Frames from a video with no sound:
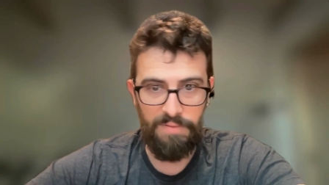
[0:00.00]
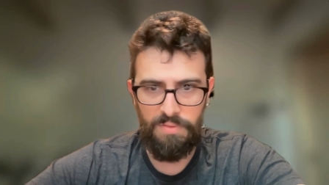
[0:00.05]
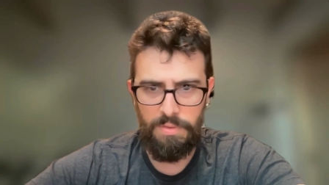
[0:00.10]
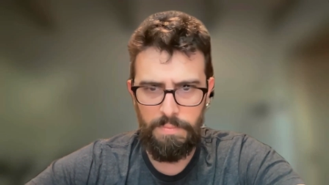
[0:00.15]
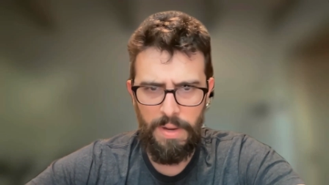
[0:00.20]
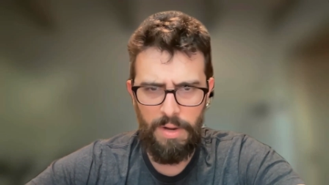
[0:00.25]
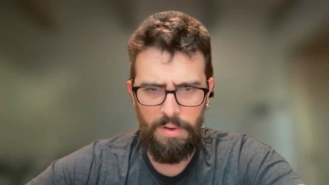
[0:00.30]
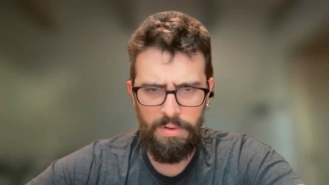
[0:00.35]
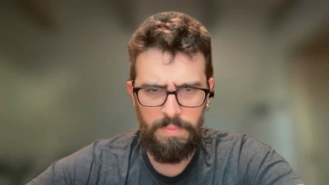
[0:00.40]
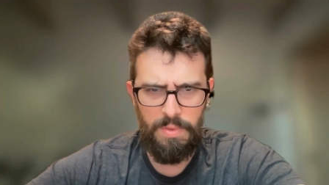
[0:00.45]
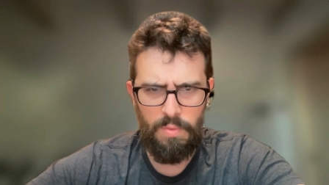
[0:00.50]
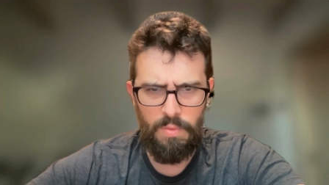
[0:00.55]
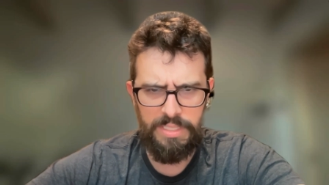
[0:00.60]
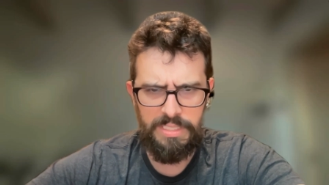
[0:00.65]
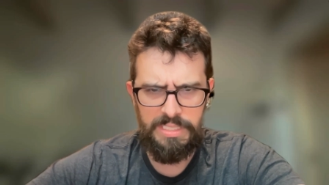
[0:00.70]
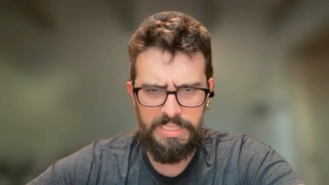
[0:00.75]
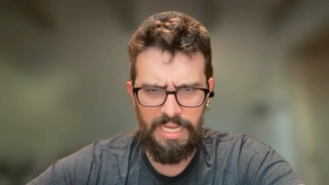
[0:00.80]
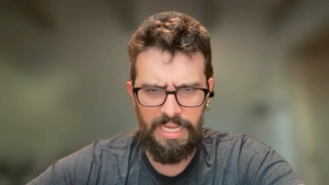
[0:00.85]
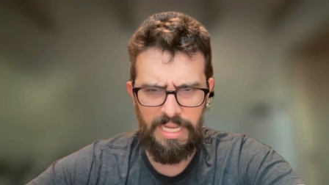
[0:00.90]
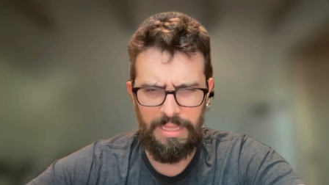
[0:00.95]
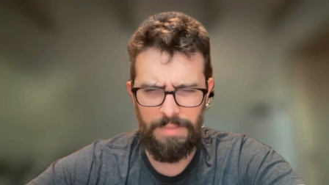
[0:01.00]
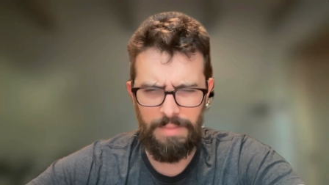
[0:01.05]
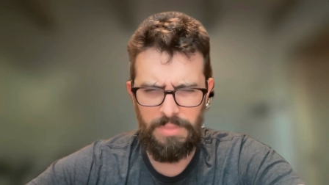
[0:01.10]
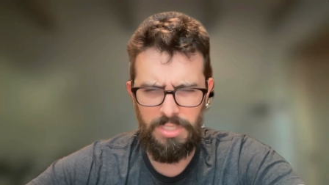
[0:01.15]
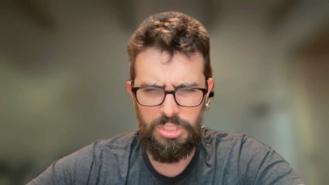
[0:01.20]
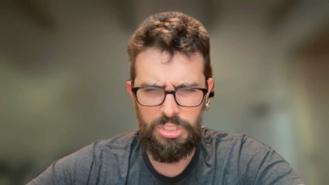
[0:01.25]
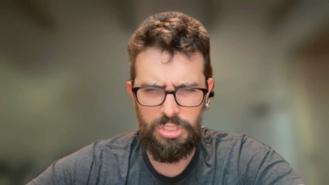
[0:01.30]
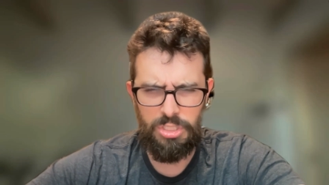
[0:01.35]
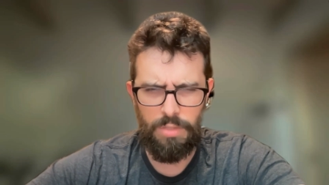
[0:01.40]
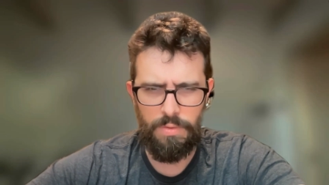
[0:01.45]
If you bear with me one second, let me
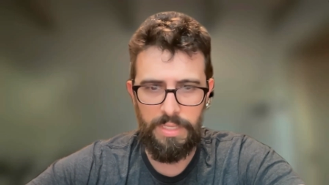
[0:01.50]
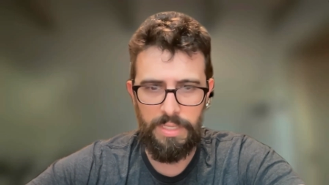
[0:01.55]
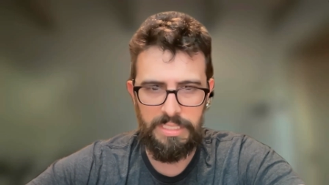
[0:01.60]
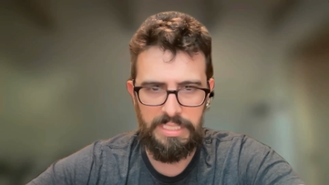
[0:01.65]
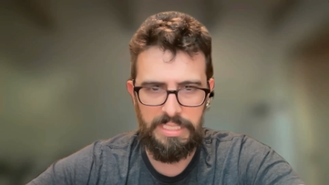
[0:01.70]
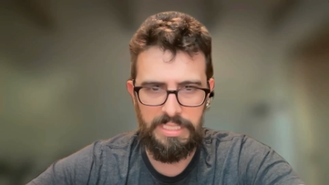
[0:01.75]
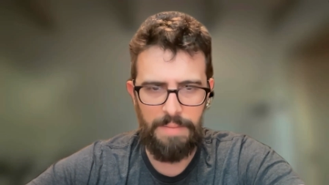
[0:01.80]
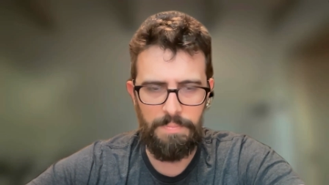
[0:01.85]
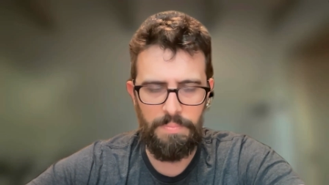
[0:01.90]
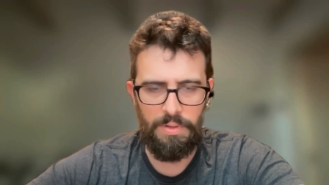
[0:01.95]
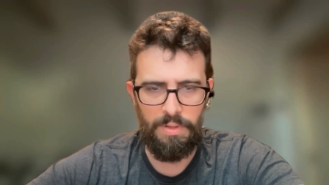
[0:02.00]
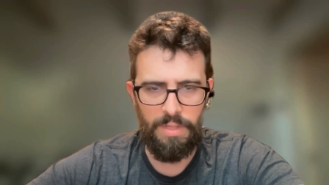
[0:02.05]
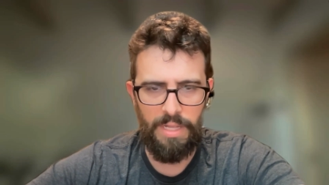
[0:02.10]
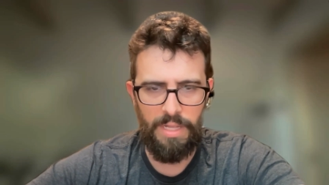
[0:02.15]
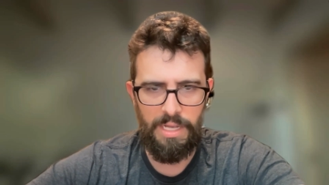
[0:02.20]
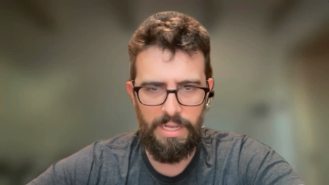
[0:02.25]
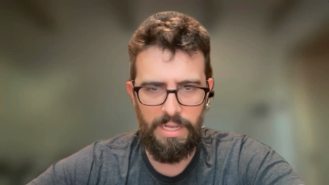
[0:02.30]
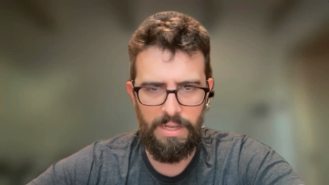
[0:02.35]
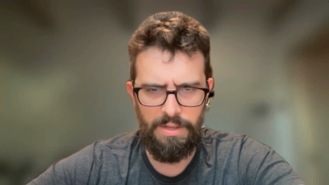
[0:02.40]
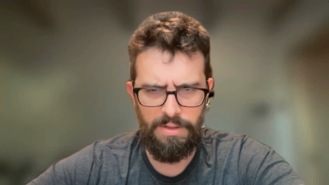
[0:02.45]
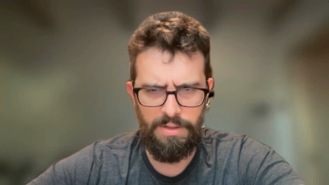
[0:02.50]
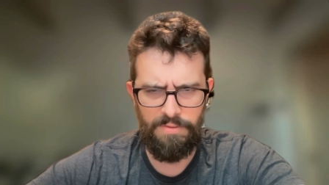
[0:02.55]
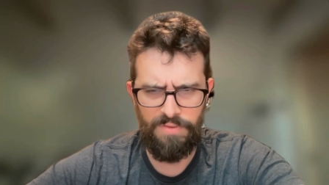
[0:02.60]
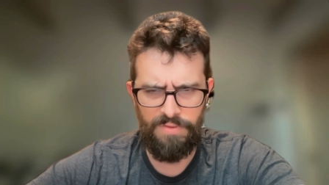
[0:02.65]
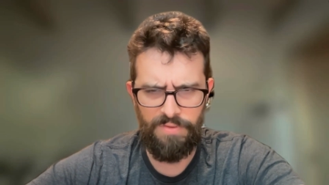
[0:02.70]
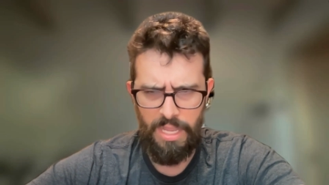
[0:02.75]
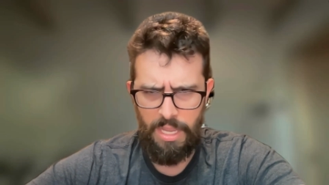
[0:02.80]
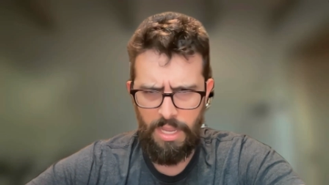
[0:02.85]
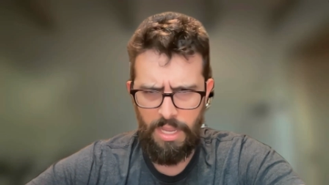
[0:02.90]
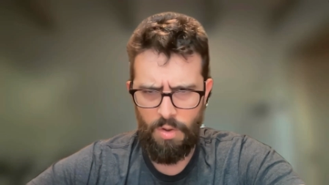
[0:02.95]
just show you an example
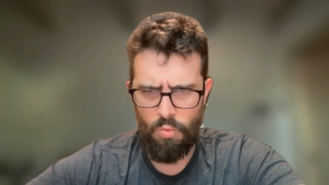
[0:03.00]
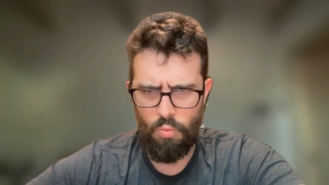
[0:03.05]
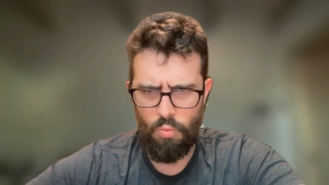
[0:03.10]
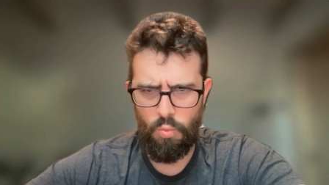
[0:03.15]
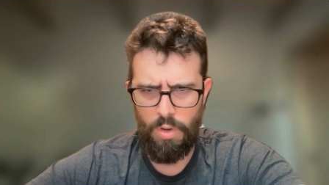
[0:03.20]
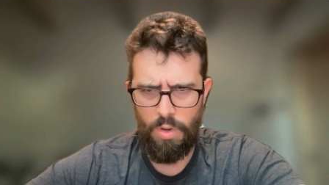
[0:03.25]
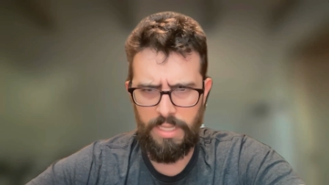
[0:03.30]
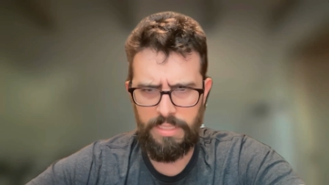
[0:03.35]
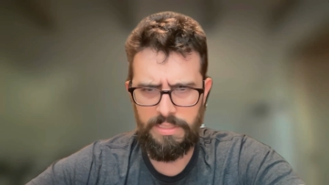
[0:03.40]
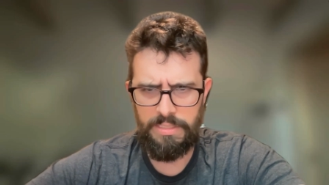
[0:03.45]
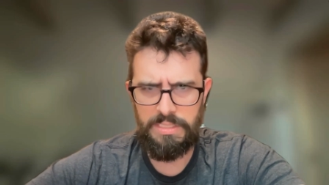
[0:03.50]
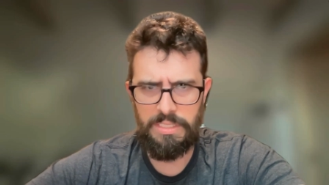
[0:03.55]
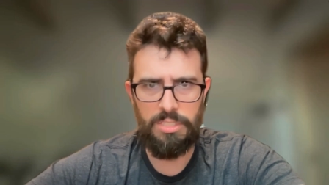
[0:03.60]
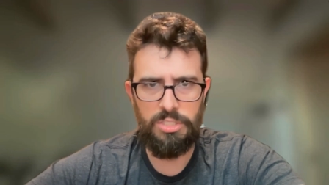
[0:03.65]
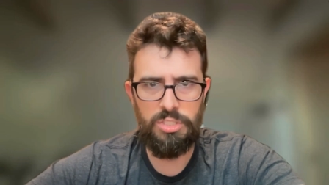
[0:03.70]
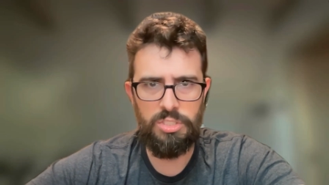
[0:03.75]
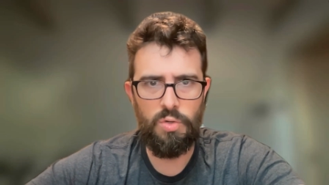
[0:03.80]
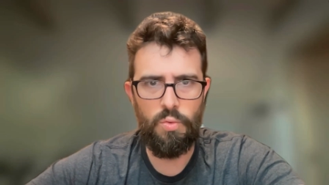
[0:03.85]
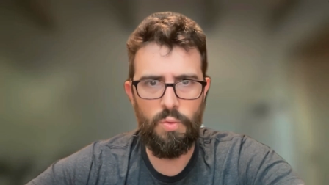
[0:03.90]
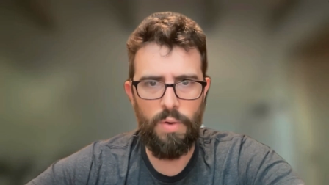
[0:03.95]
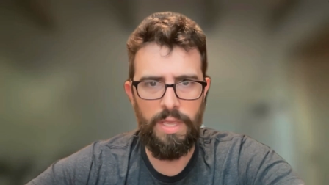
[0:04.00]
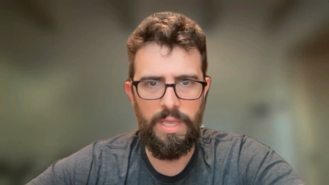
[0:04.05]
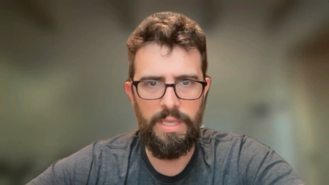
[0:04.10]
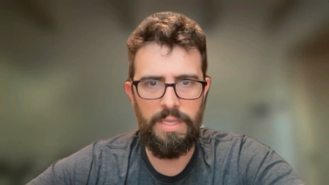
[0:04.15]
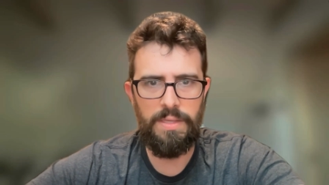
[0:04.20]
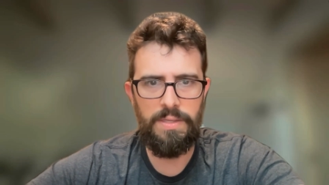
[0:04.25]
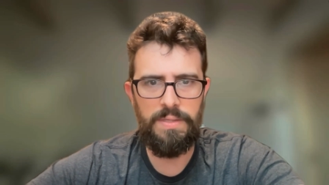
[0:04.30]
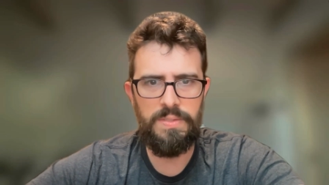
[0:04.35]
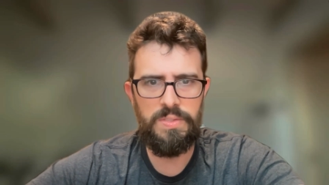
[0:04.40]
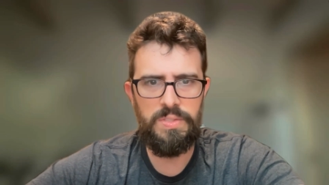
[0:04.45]
of one such
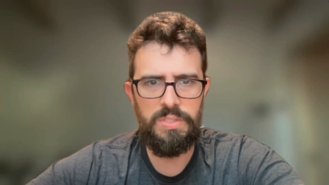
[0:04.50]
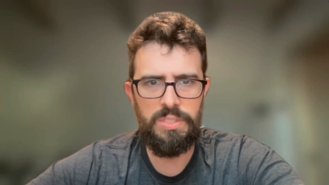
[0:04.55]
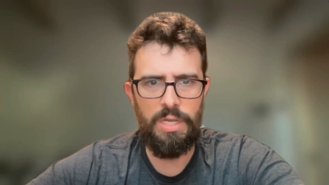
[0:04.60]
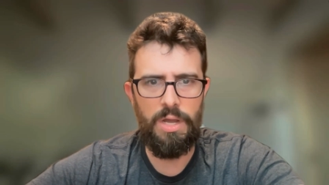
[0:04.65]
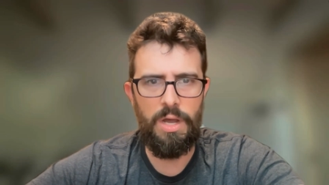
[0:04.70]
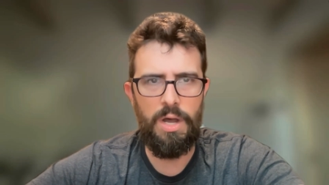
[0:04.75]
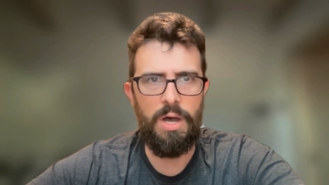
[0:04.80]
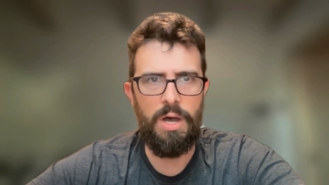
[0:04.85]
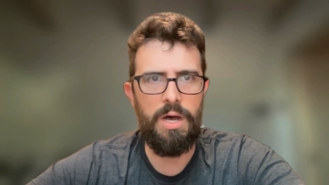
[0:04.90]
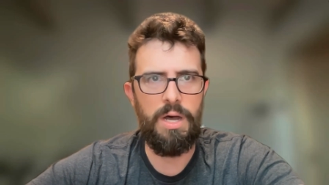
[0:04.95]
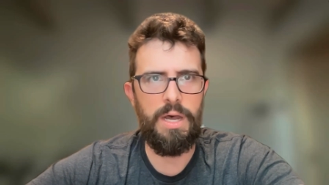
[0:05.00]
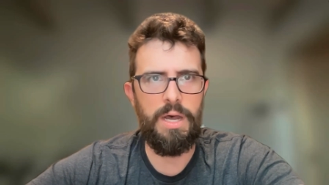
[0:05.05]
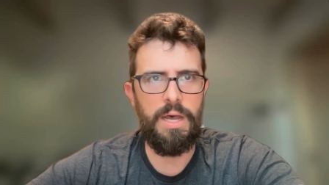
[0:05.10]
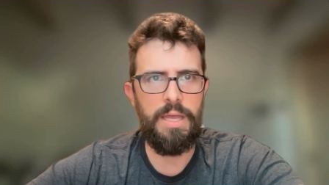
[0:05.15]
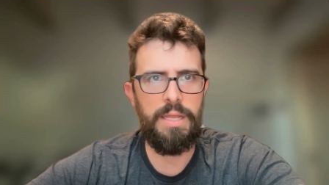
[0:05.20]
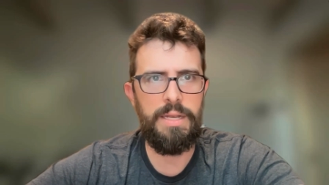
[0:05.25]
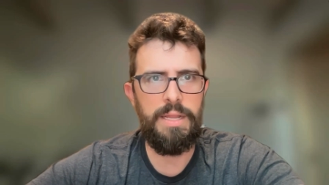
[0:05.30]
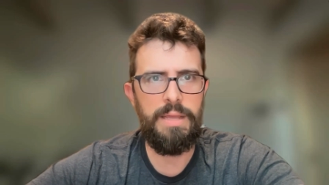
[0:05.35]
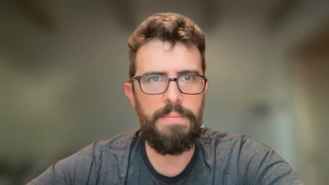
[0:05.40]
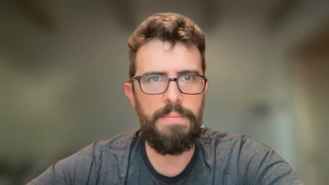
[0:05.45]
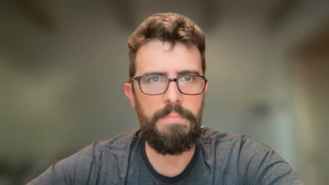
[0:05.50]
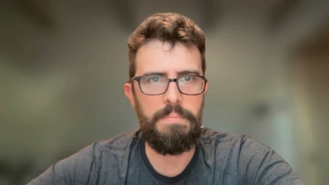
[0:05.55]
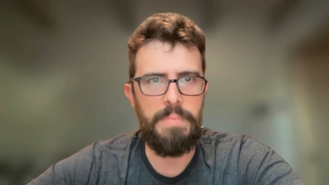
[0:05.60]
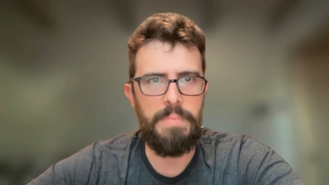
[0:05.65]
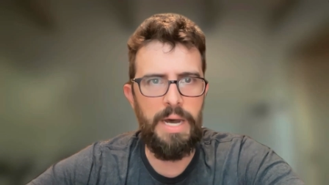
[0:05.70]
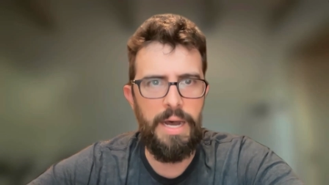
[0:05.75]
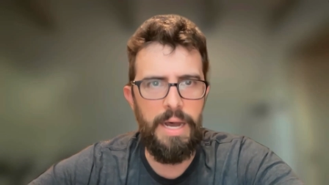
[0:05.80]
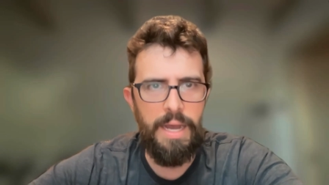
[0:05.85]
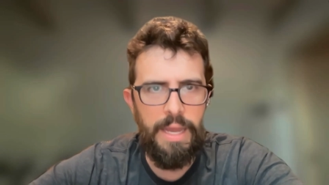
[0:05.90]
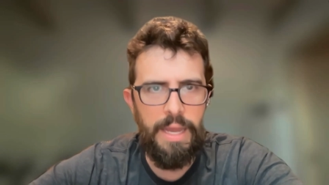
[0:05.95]
quiz on
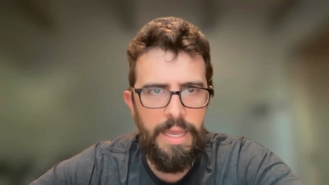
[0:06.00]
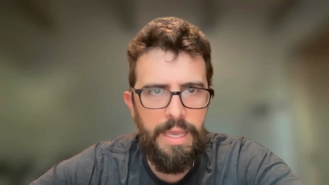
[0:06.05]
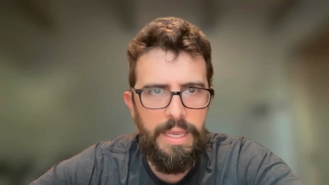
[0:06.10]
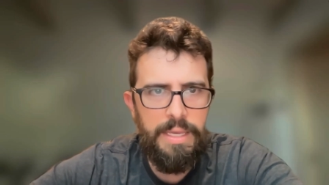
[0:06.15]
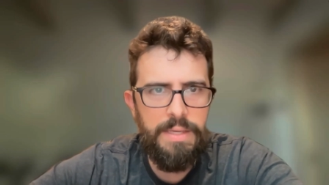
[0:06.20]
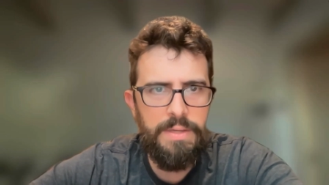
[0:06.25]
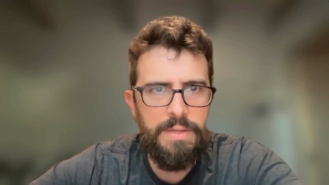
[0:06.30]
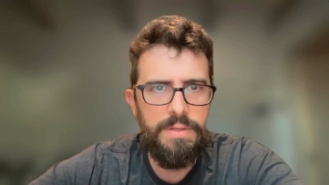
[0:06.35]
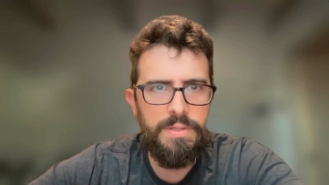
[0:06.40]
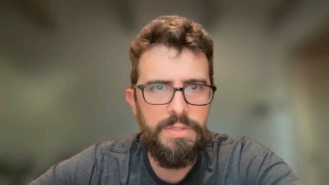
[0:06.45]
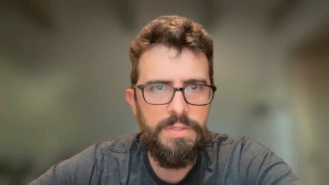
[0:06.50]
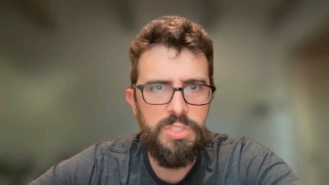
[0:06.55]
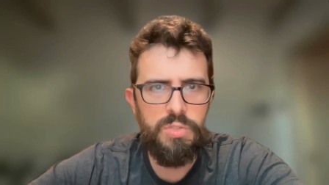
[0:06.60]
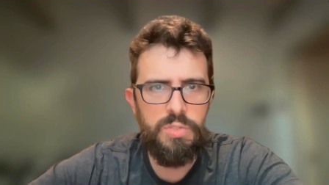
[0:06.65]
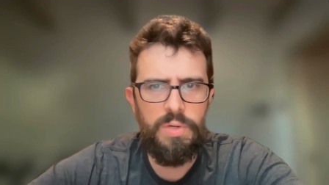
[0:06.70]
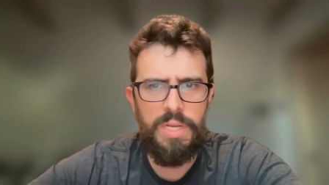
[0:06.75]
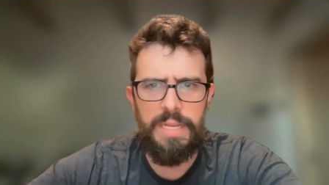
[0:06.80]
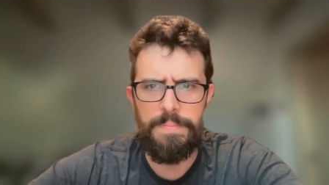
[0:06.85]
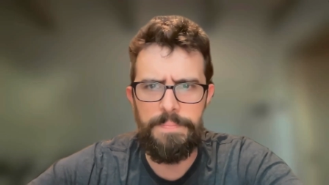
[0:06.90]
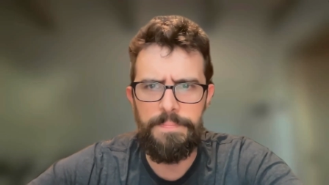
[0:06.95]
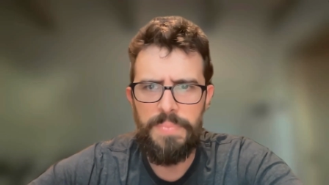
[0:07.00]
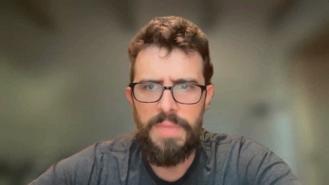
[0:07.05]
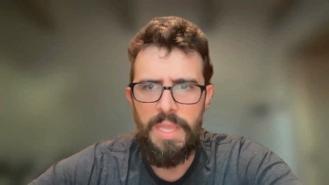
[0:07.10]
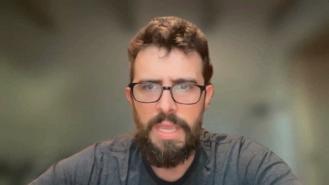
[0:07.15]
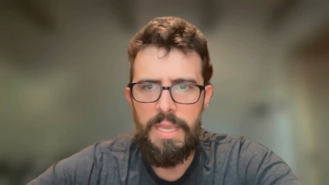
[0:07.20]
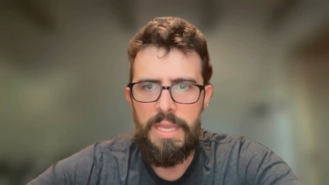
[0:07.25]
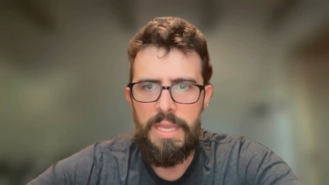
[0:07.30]
my screen.